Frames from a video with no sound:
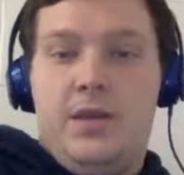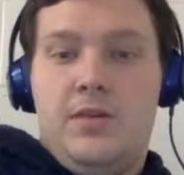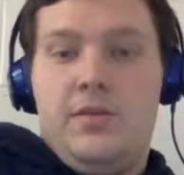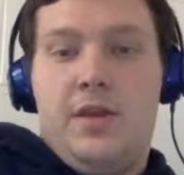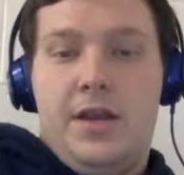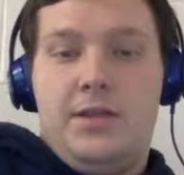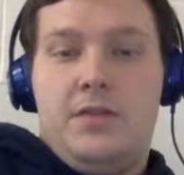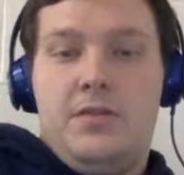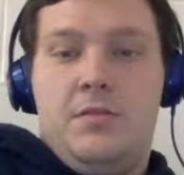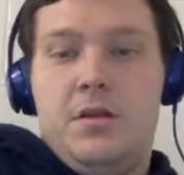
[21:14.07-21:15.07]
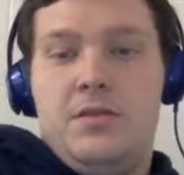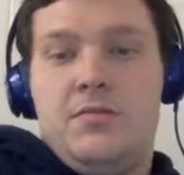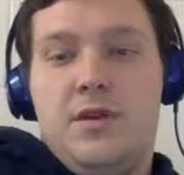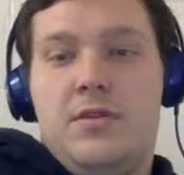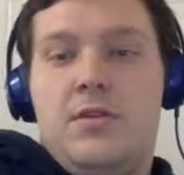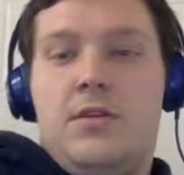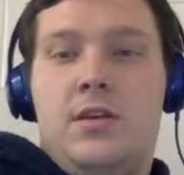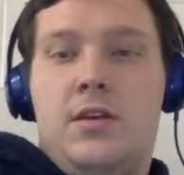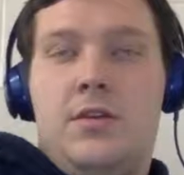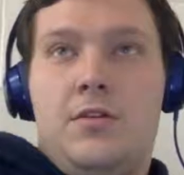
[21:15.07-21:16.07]
Give your answer in months rounded
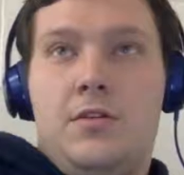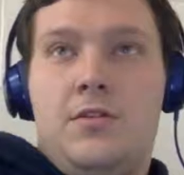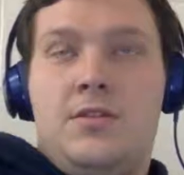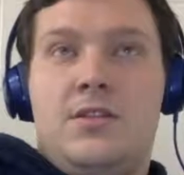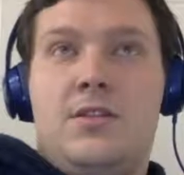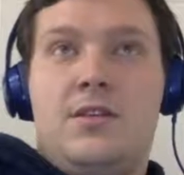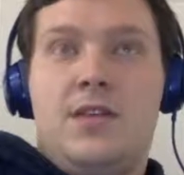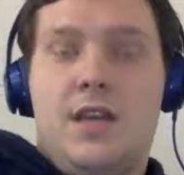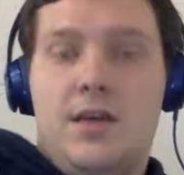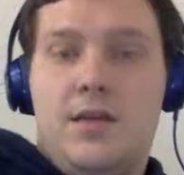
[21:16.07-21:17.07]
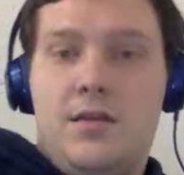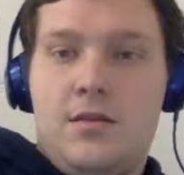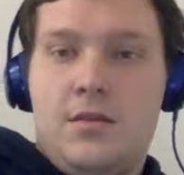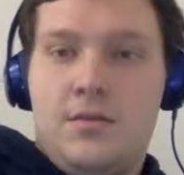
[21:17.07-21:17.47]
to the nearest tenth.